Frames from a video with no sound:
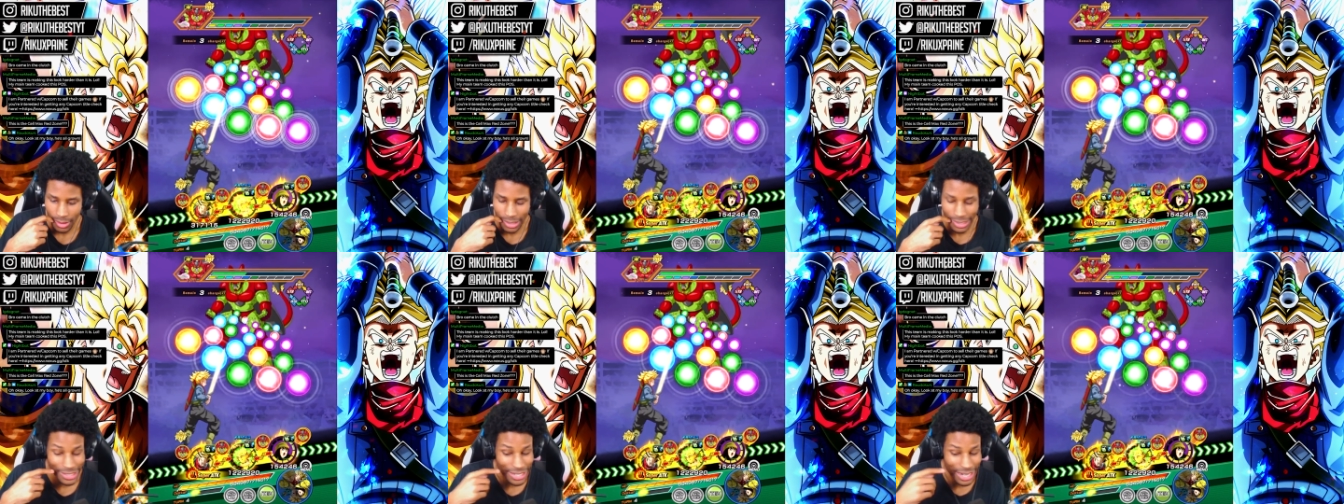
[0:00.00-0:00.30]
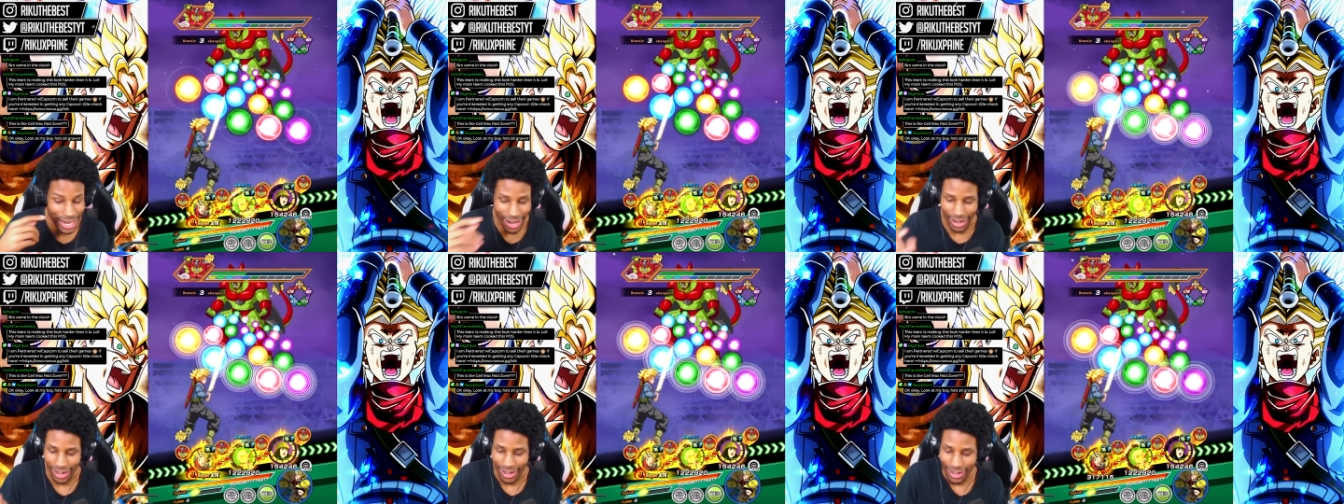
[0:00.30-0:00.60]

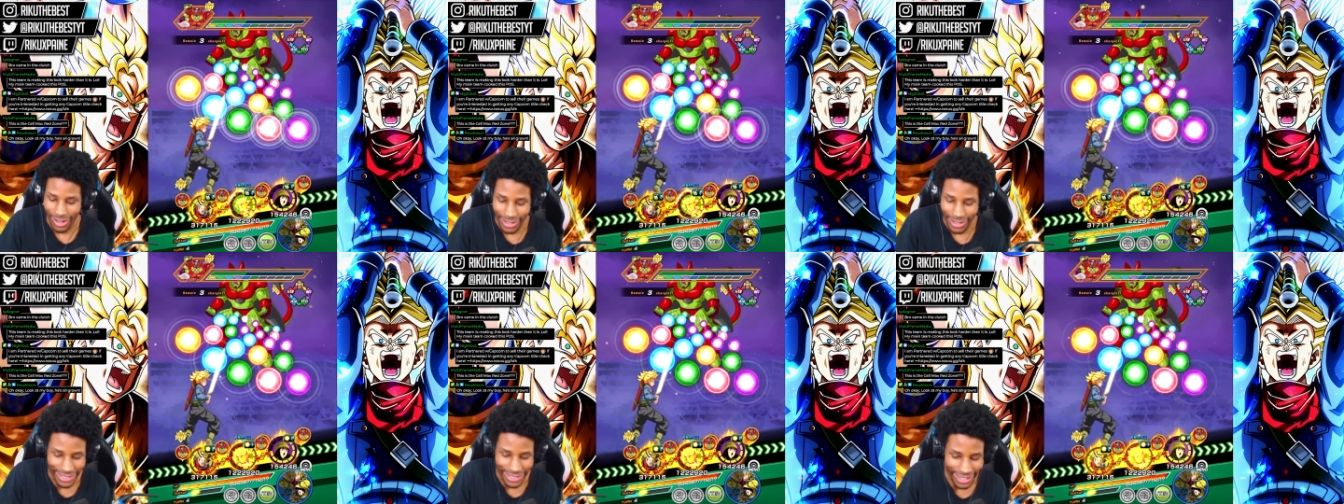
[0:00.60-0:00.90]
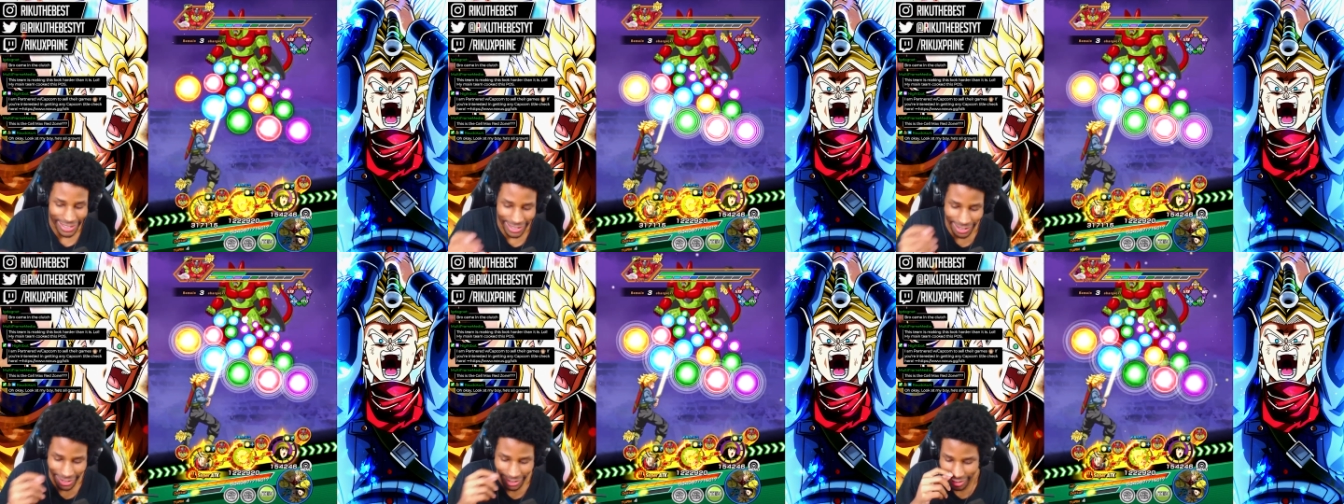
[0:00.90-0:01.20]
Nah,
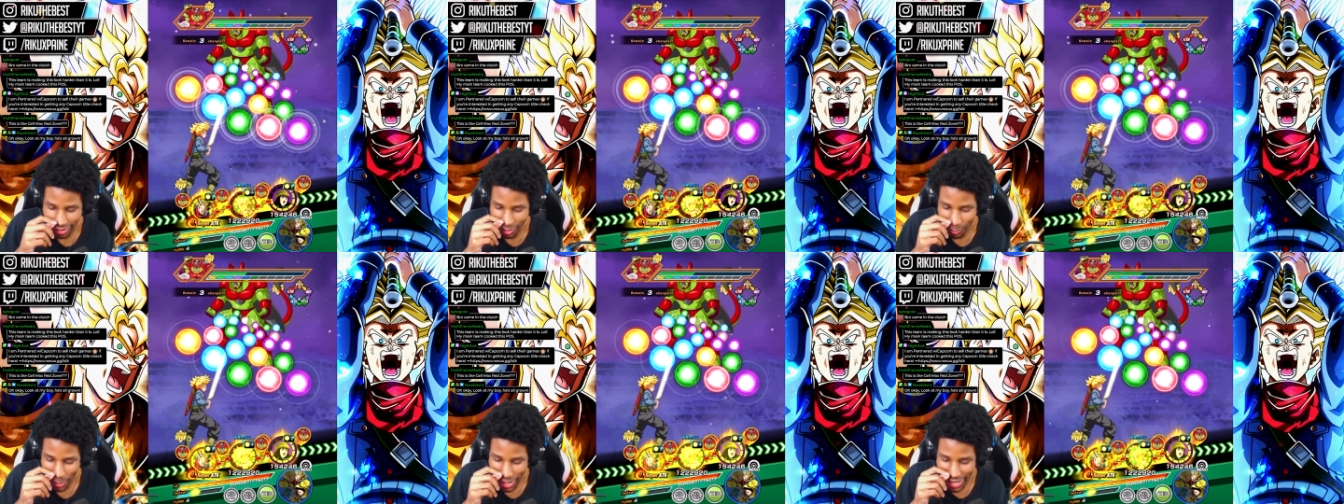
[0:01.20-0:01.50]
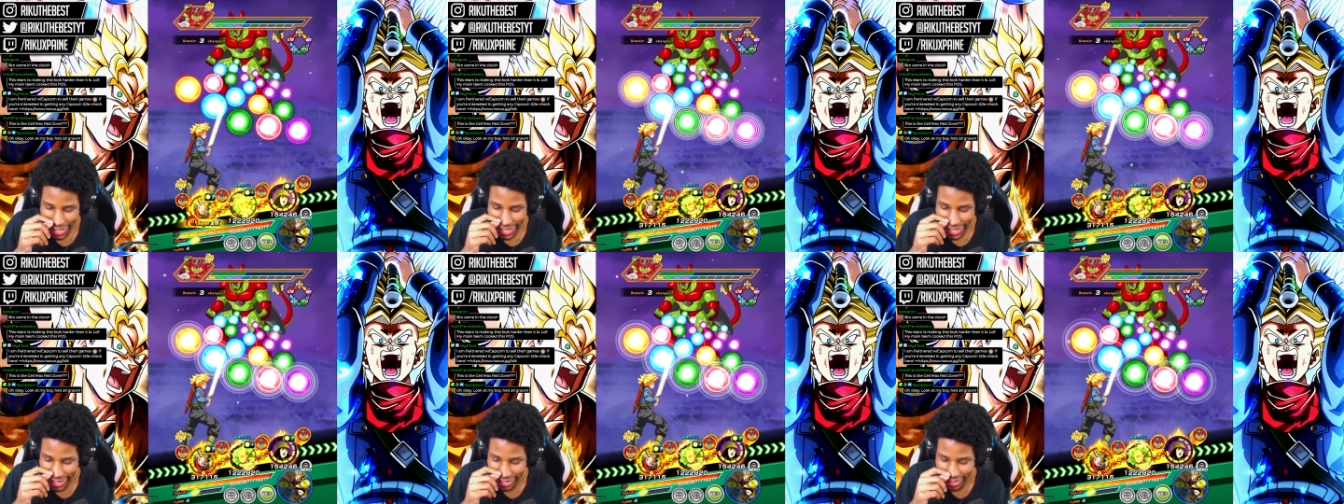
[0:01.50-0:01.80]
nah, nah, nah, nah. Mai
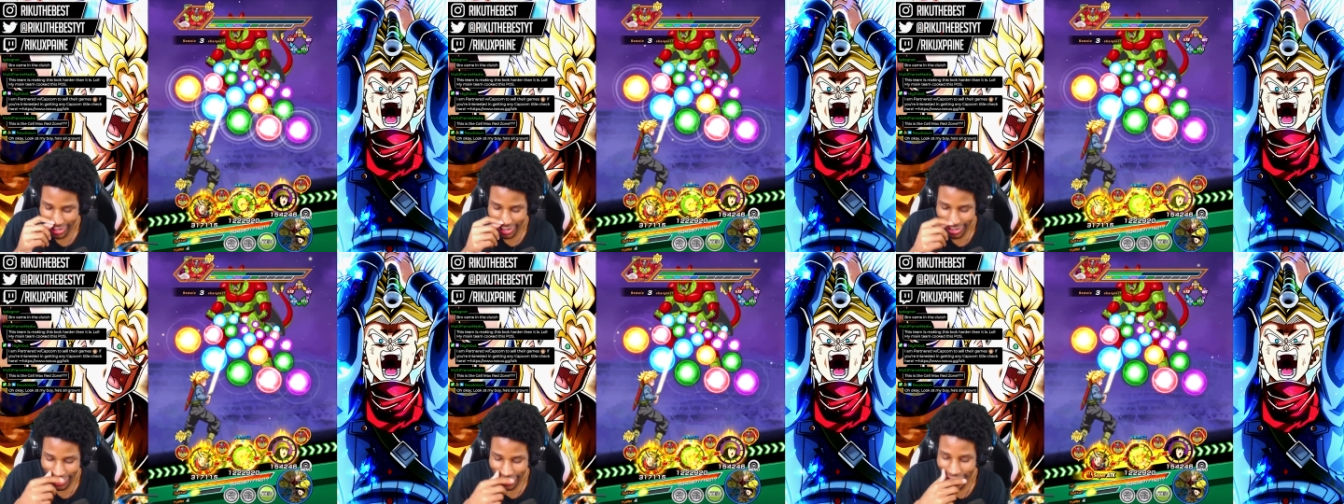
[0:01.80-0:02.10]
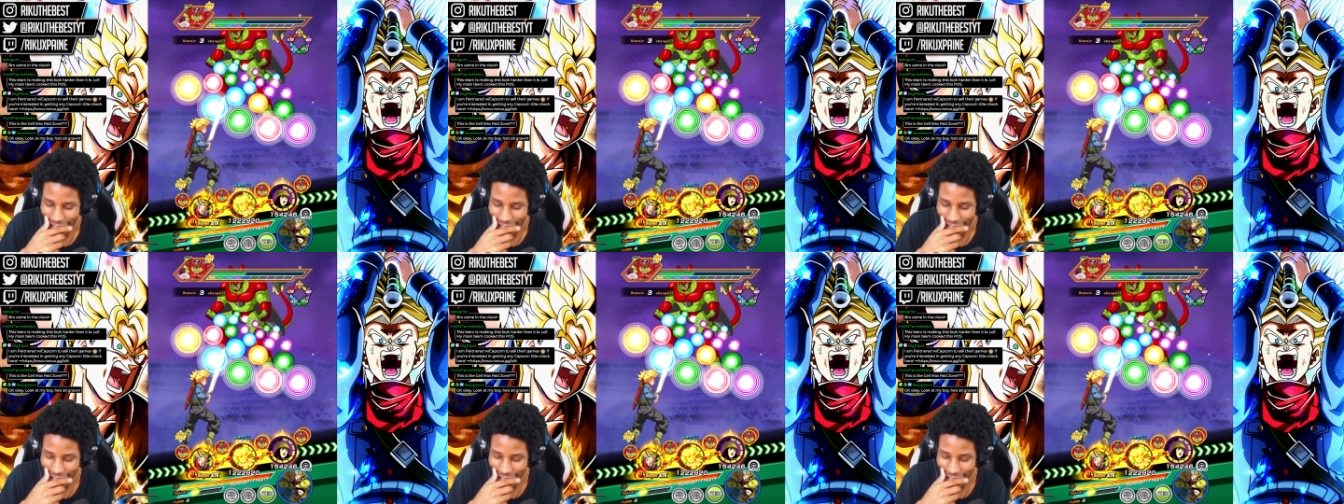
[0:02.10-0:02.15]
can't, uh,